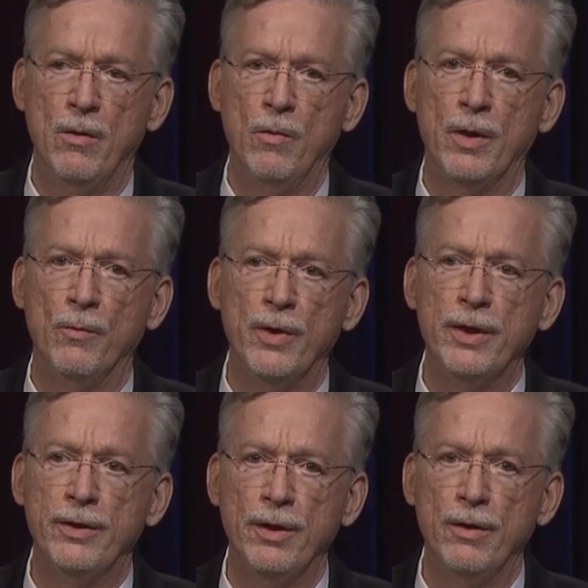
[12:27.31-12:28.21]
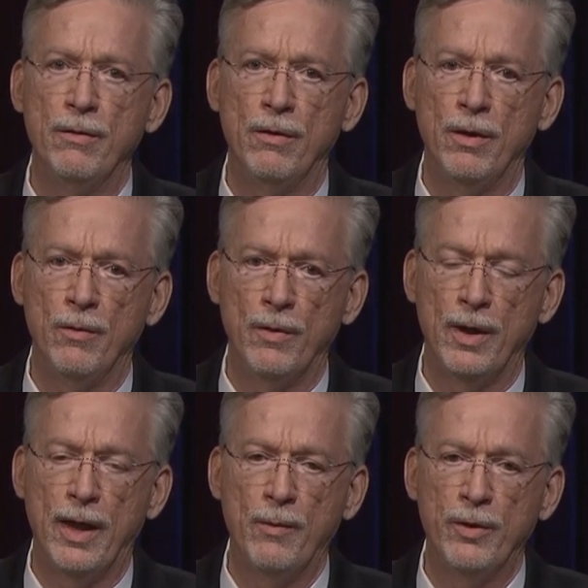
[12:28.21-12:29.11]
What we do, or what
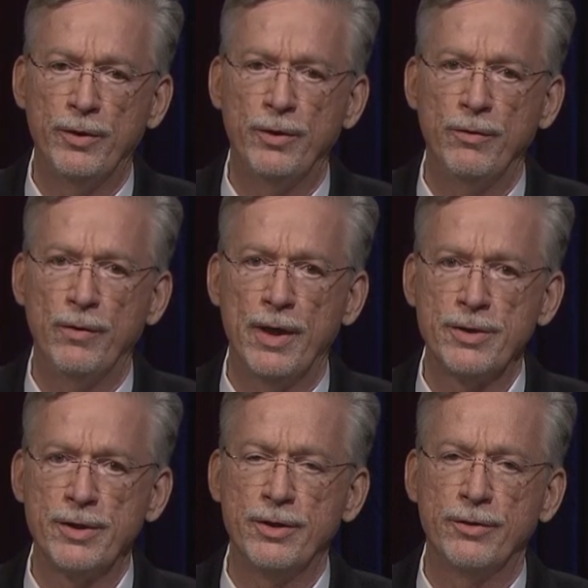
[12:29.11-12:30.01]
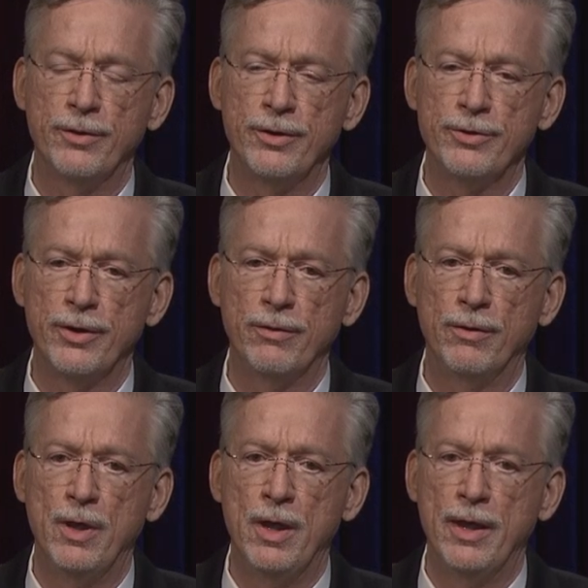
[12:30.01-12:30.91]
I would do as the Attorney
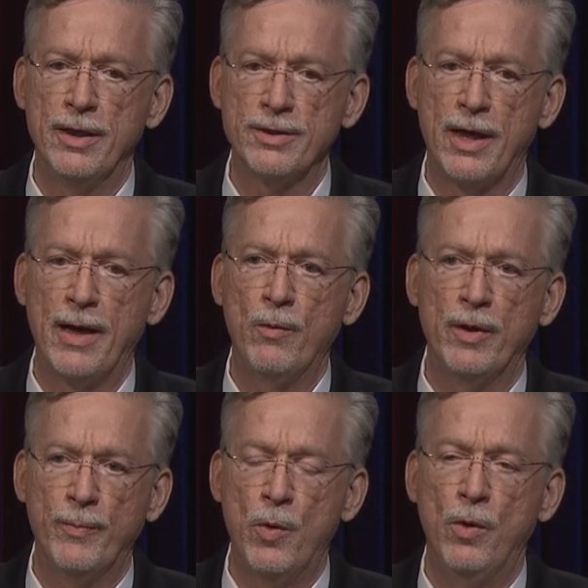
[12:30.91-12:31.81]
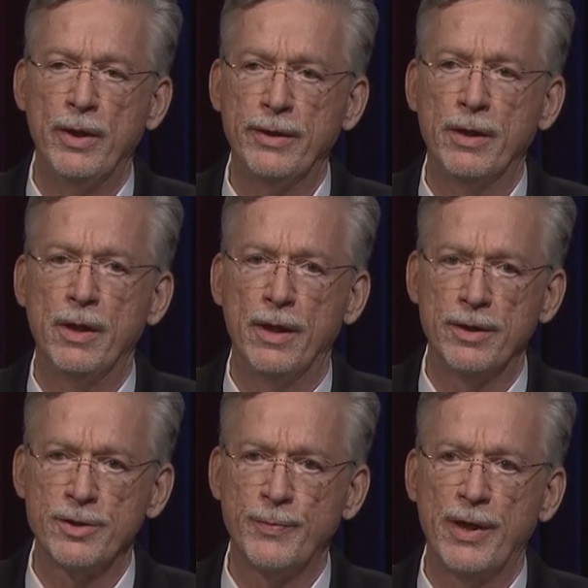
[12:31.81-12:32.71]
General, is I would appoint a
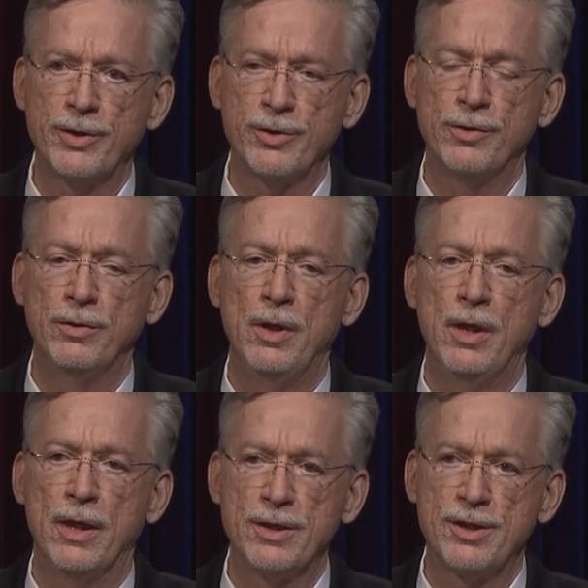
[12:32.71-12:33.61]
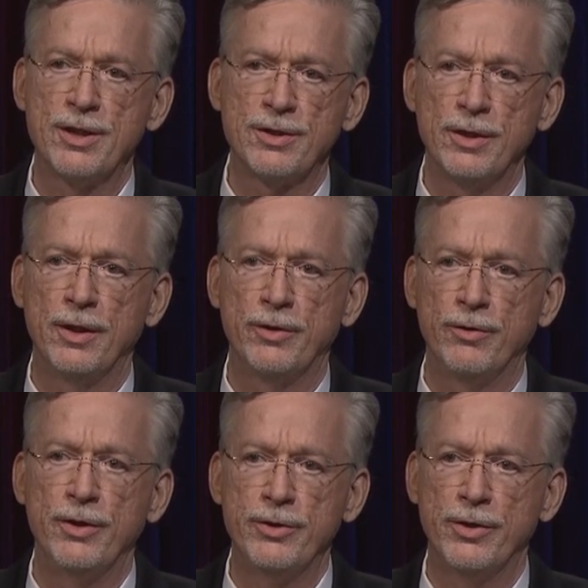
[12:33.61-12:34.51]
special assistant
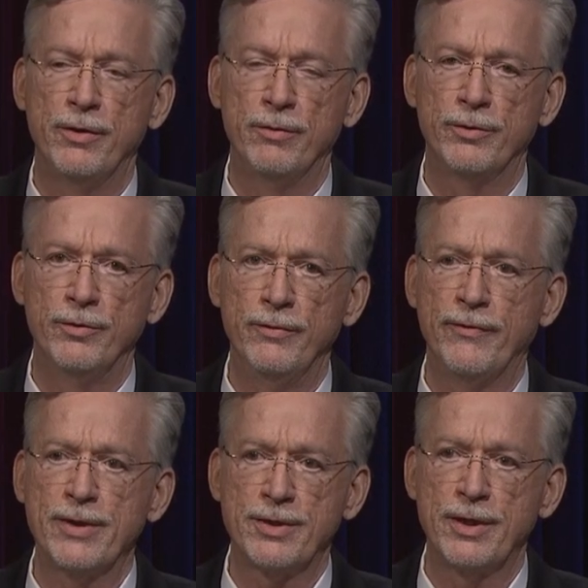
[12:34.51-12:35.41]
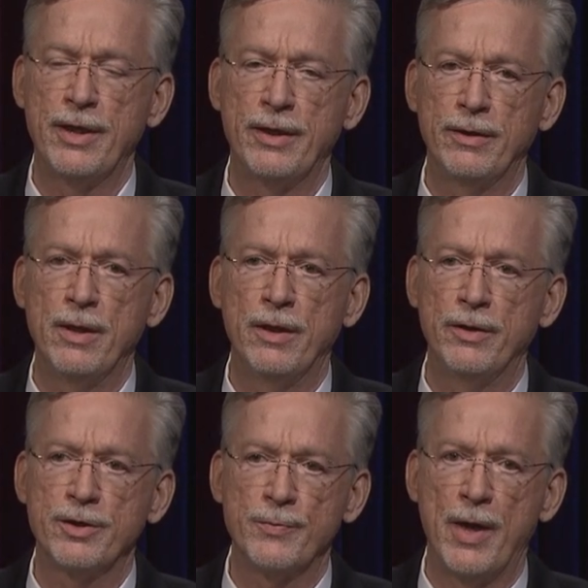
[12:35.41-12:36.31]
attorney general to investigate
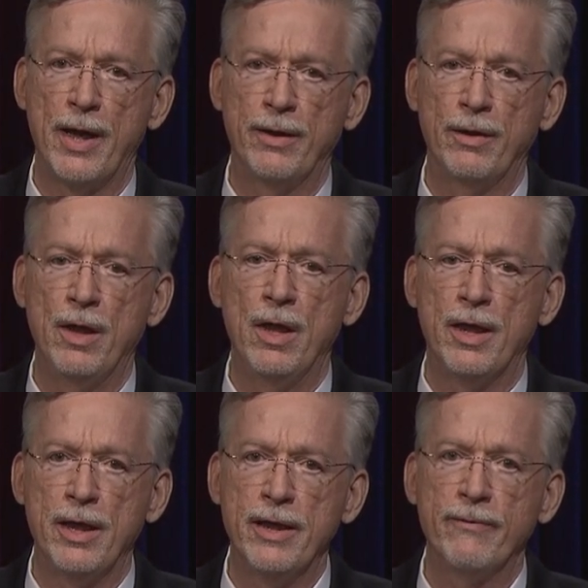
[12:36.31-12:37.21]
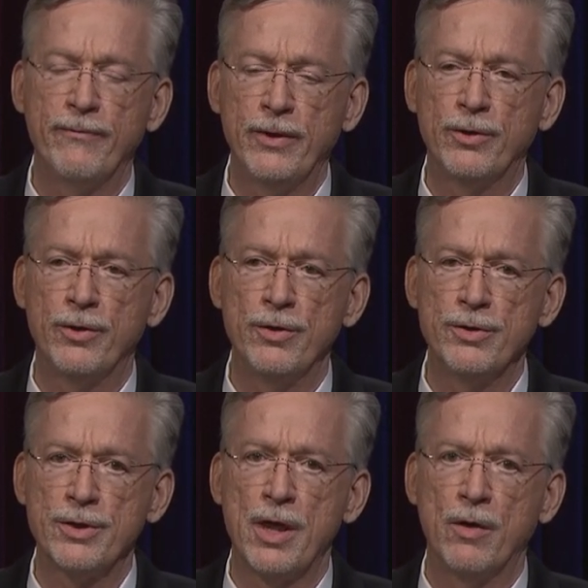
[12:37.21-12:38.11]
this matter if it
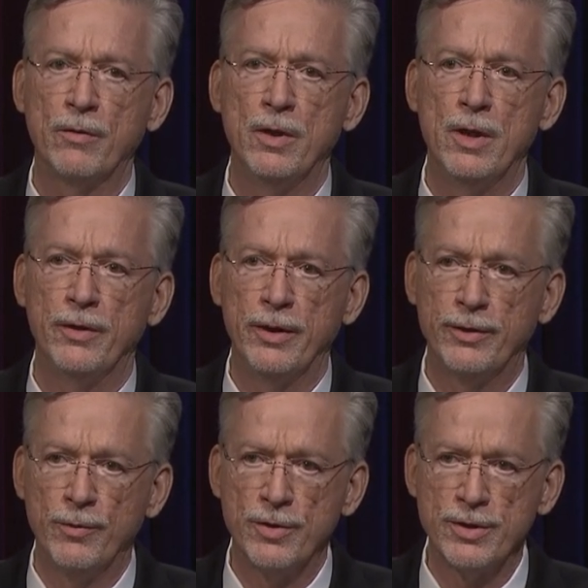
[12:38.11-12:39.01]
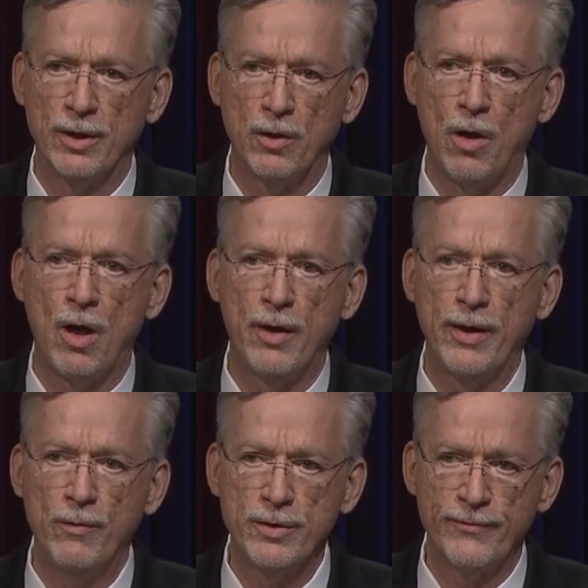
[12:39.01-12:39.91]
turns out that there was a law
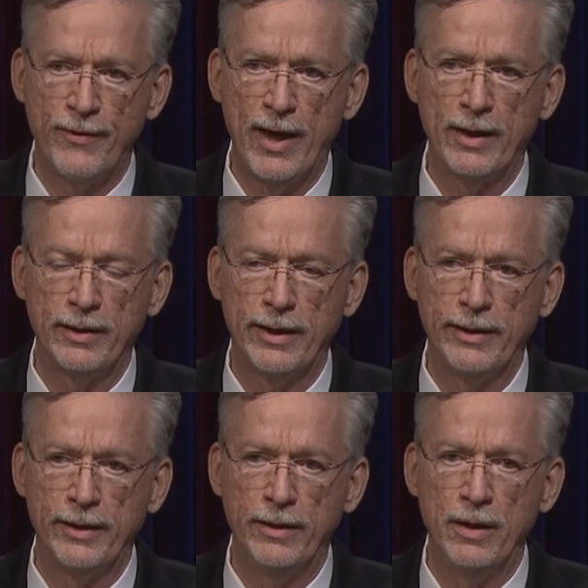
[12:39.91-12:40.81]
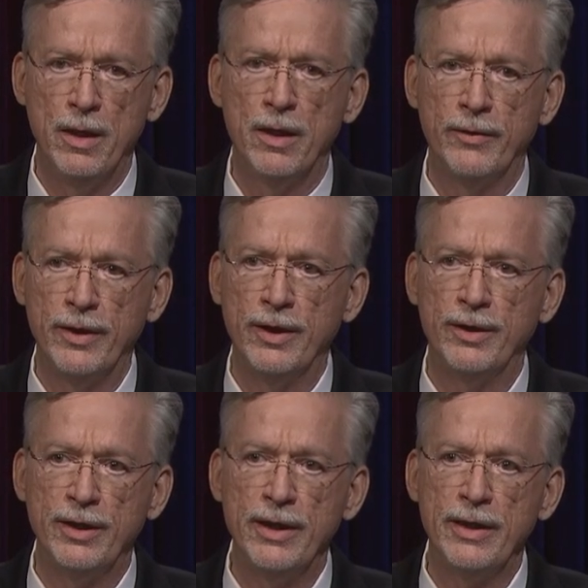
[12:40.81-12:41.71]
that was violated, then
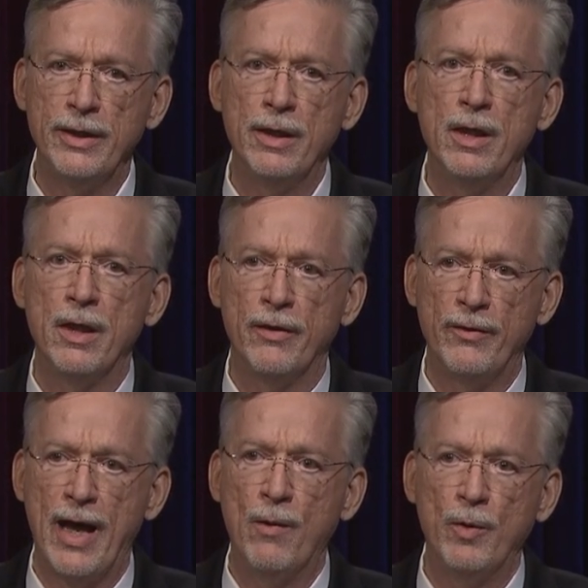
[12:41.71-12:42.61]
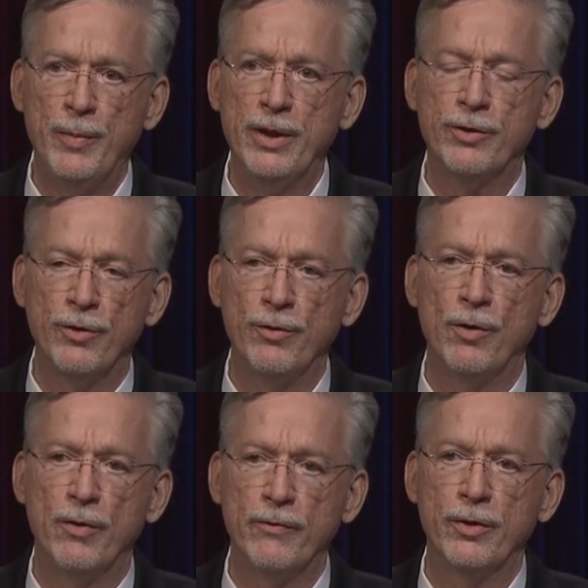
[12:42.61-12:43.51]
indeed that would be turned
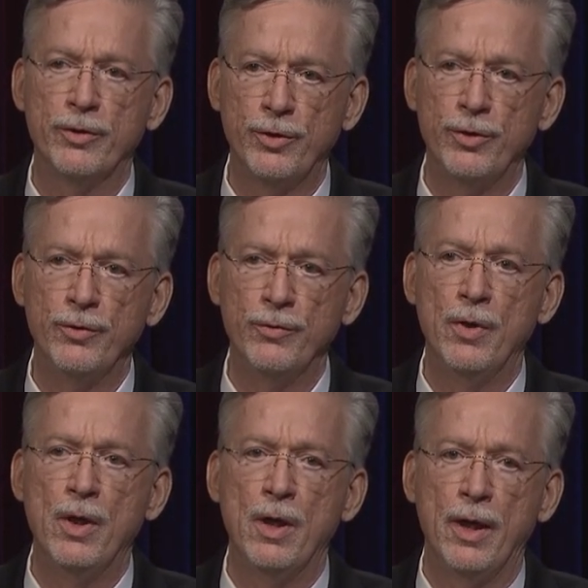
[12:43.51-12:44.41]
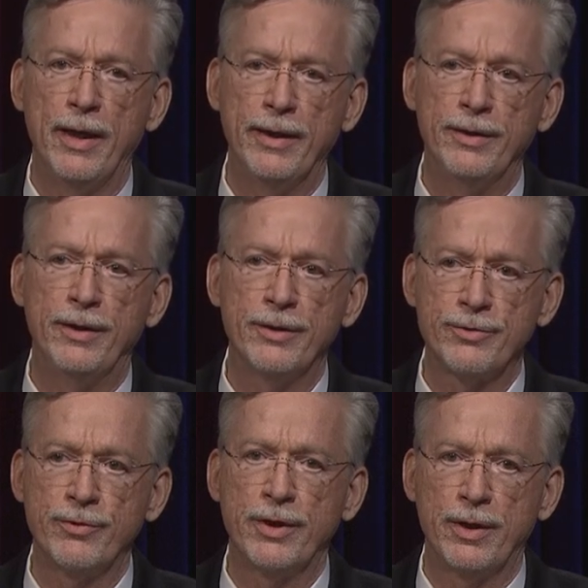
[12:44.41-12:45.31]
over to a
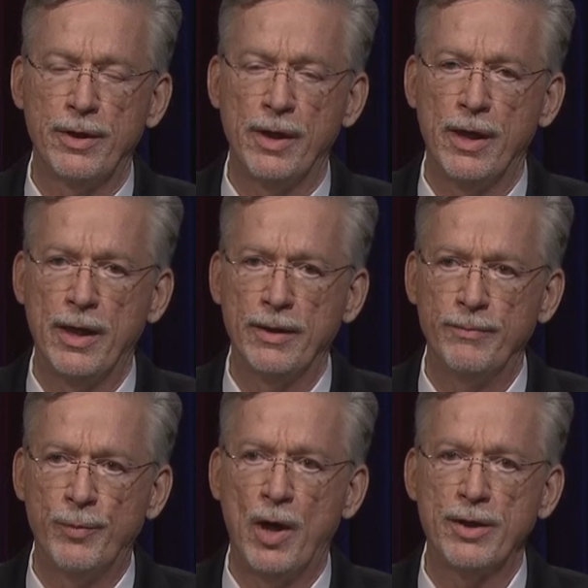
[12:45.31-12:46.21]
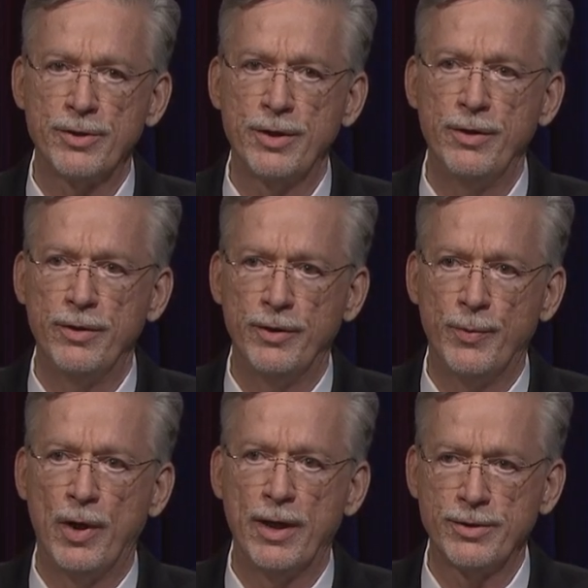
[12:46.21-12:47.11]
district uh, prosecutor to
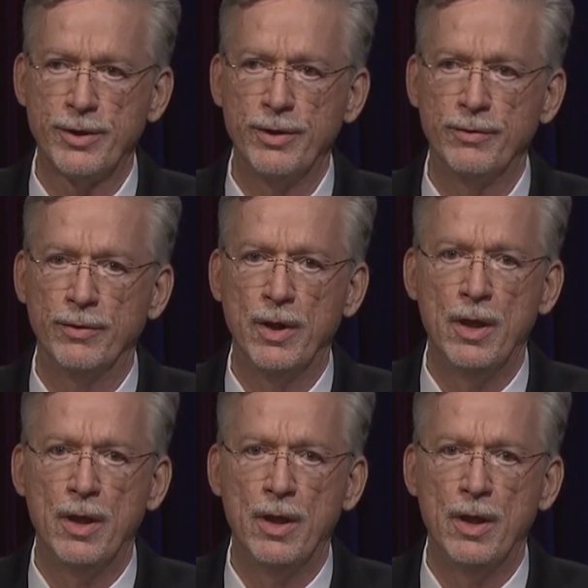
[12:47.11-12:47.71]
prosecute.